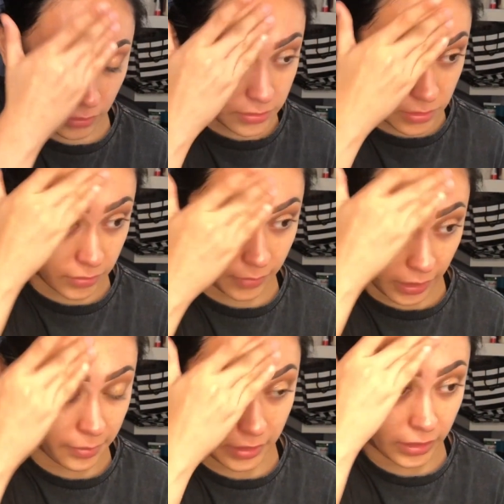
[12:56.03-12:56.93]
So in
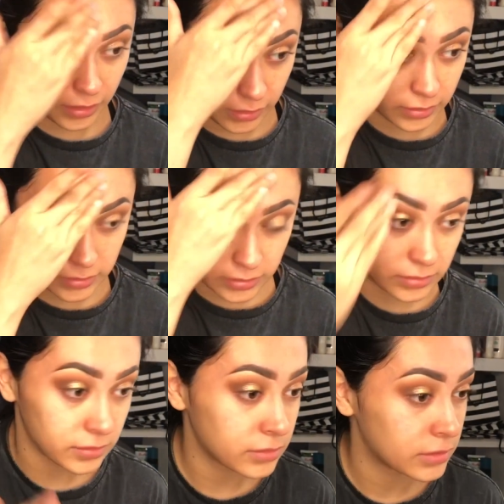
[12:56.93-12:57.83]
my opinion,
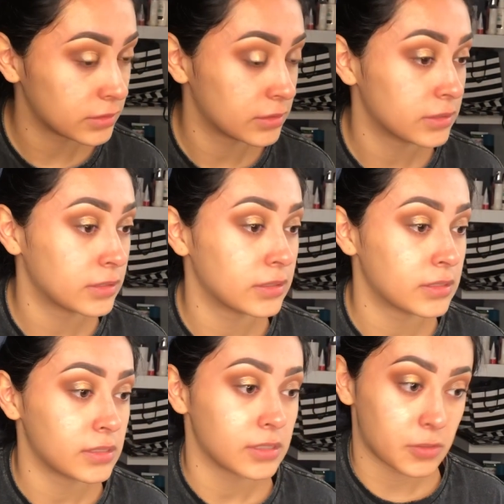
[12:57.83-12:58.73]

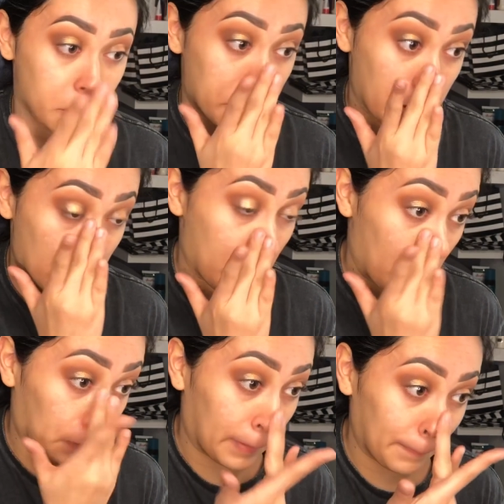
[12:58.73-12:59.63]
it's worth it.
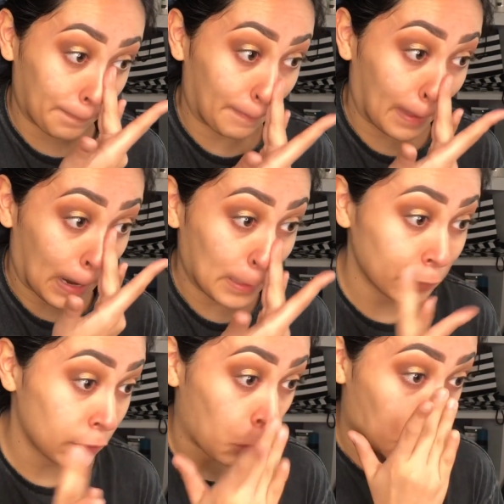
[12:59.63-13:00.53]
Okay. I
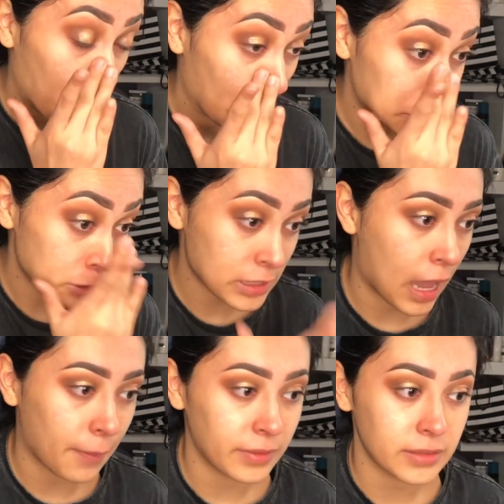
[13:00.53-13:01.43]
don't know what just
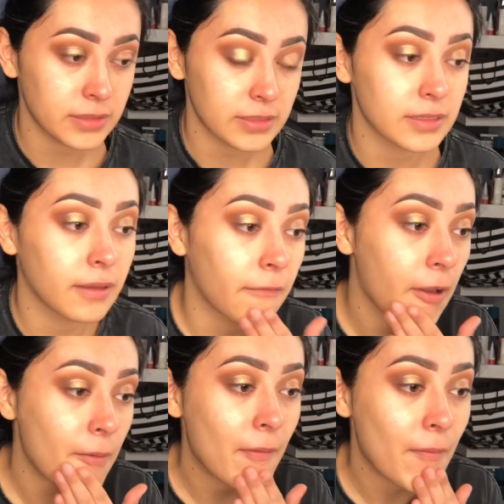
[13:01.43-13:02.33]
happened
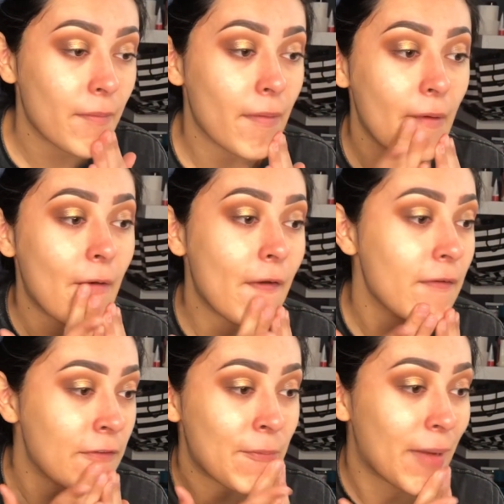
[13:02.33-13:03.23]

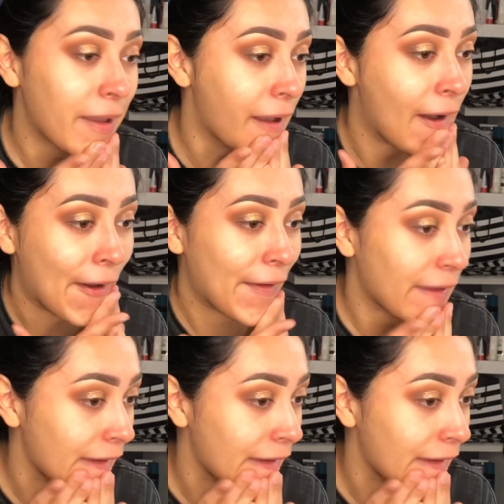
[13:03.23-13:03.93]
to my eye,